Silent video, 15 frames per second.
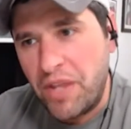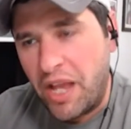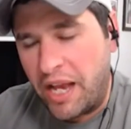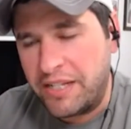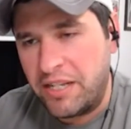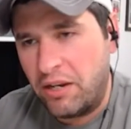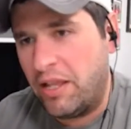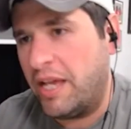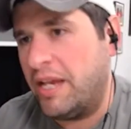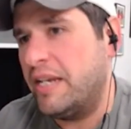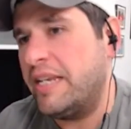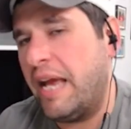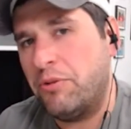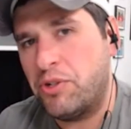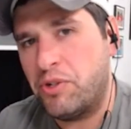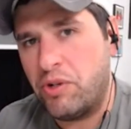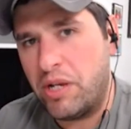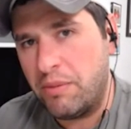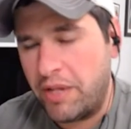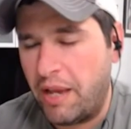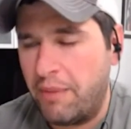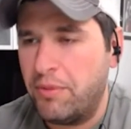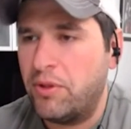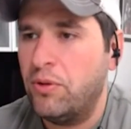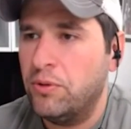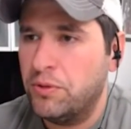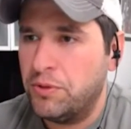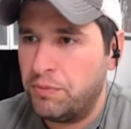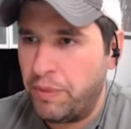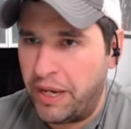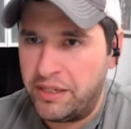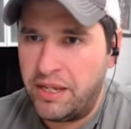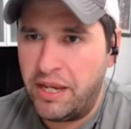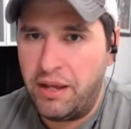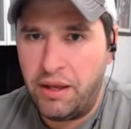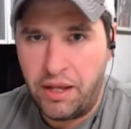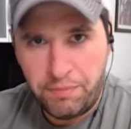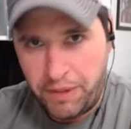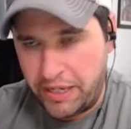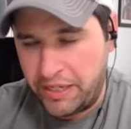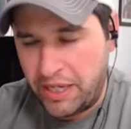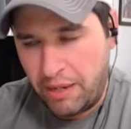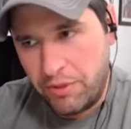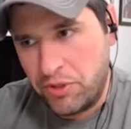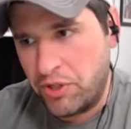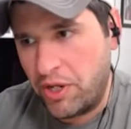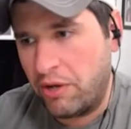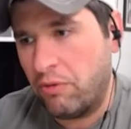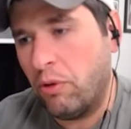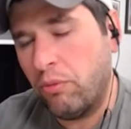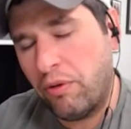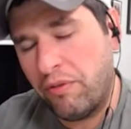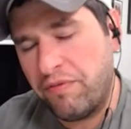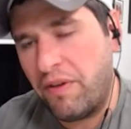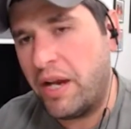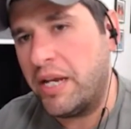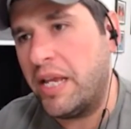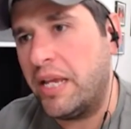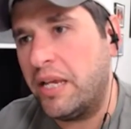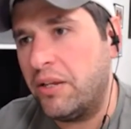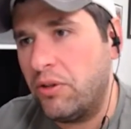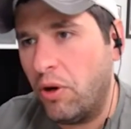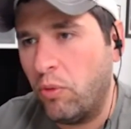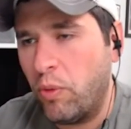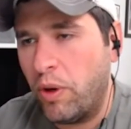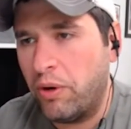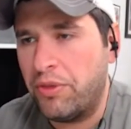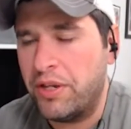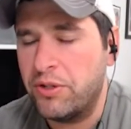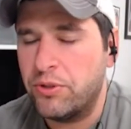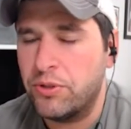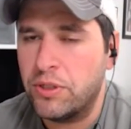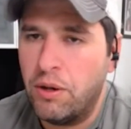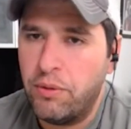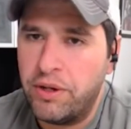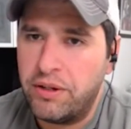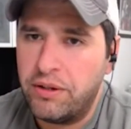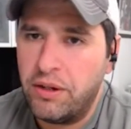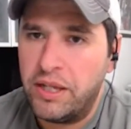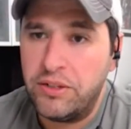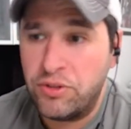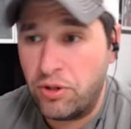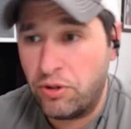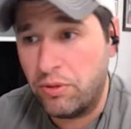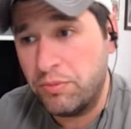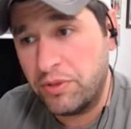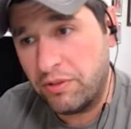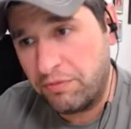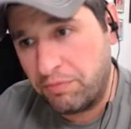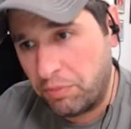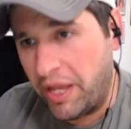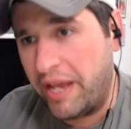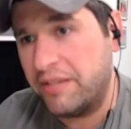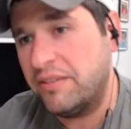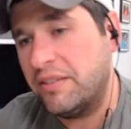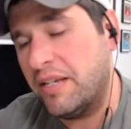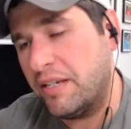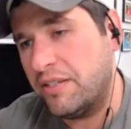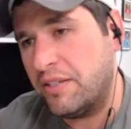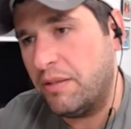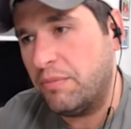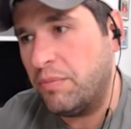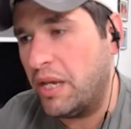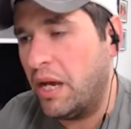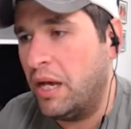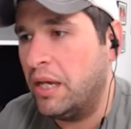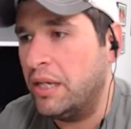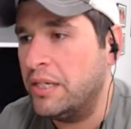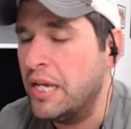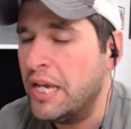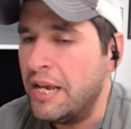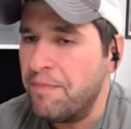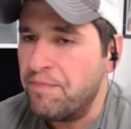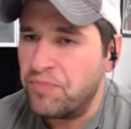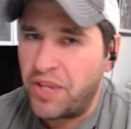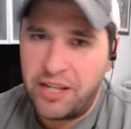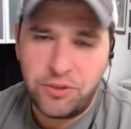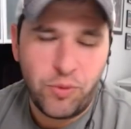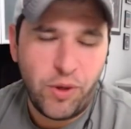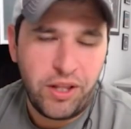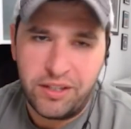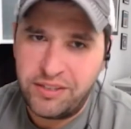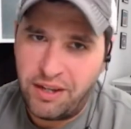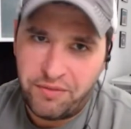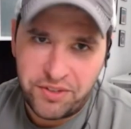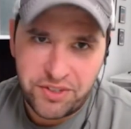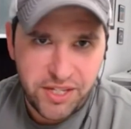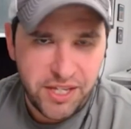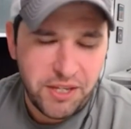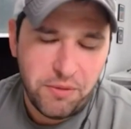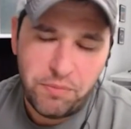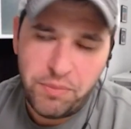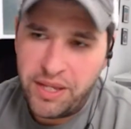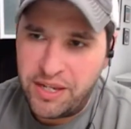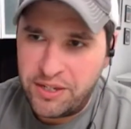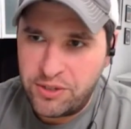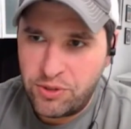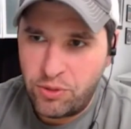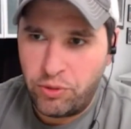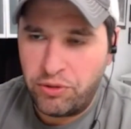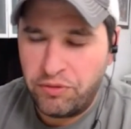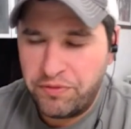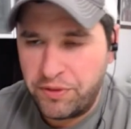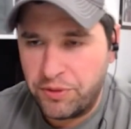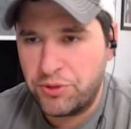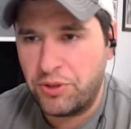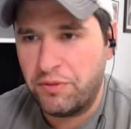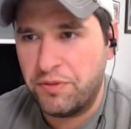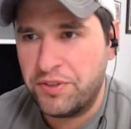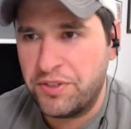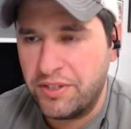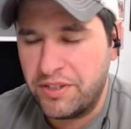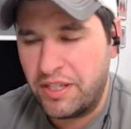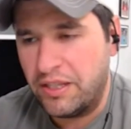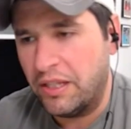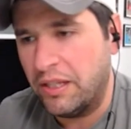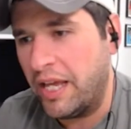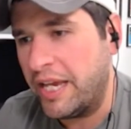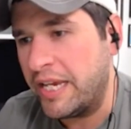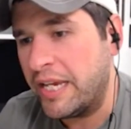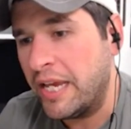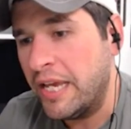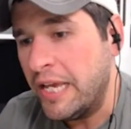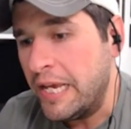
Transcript: I did a lot in downstream chemicals, pet chem, uh, pet chem in general, refining you know where things are going in terms of plastics and beyond, as well as obviously E&Ps, oil field services, and the like.